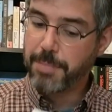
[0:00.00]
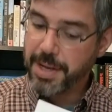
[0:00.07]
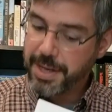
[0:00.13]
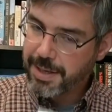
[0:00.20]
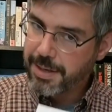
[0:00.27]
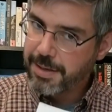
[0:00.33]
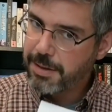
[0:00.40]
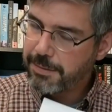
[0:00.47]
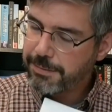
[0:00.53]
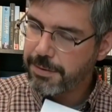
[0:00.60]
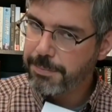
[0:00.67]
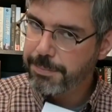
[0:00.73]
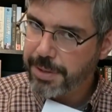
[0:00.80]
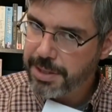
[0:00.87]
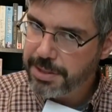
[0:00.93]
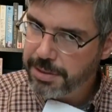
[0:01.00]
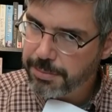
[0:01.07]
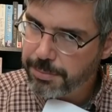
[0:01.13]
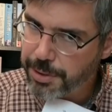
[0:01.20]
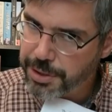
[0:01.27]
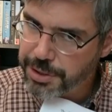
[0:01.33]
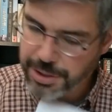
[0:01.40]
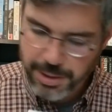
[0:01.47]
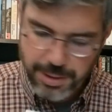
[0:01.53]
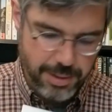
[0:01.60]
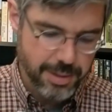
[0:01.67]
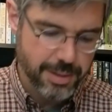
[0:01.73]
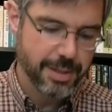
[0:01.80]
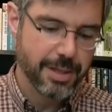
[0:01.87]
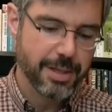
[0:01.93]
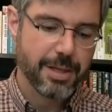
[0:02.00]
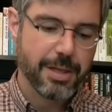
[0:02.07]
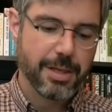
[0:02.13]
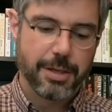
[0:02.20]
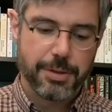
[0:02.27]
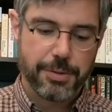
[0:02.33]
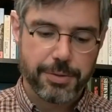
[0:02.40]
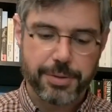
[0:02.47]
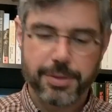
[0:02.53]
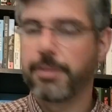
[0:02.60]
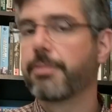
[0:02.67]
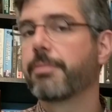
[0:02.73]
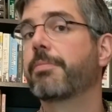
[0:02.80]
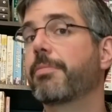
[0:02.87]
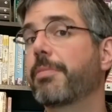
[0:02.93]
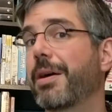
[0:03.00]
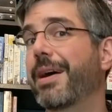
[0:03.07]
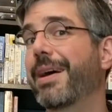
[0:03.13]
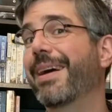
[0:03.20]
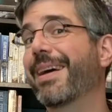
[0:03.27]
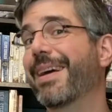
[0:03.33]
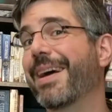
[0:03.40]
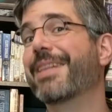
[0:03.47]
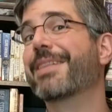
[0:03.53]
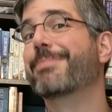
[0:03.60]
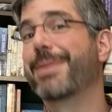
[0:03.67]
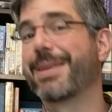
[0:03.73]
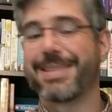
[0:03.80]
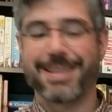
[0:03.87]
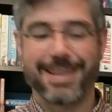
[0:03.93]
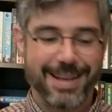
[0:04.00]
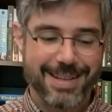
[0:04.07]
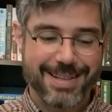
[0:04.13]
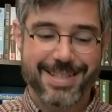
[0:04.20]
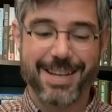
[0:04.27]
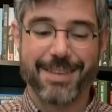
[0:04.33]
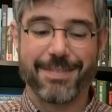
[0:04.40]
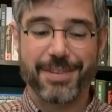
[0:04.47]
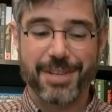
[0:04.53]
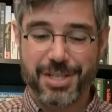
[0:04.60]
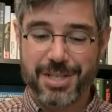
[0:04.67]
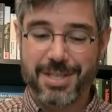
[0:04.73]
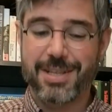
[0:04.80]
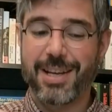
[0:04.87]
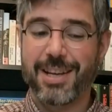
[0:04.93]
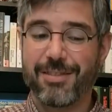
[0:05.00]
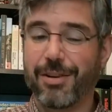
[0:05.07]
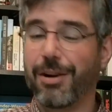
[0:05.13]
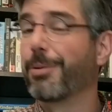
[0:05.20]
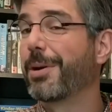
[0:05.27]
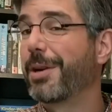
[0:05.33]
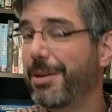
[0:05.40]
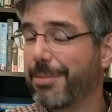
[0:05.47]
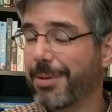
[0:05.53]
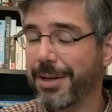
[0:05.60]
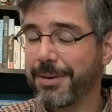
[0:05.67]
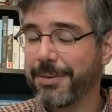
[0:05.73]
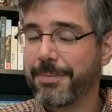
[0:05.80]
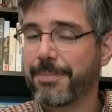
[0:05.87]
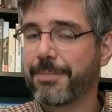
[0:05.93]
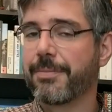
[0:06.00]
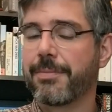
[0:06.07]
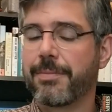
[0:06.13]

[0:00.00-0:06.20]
make it onto the front page of the worksheet using, in the best case, definitions I have already written.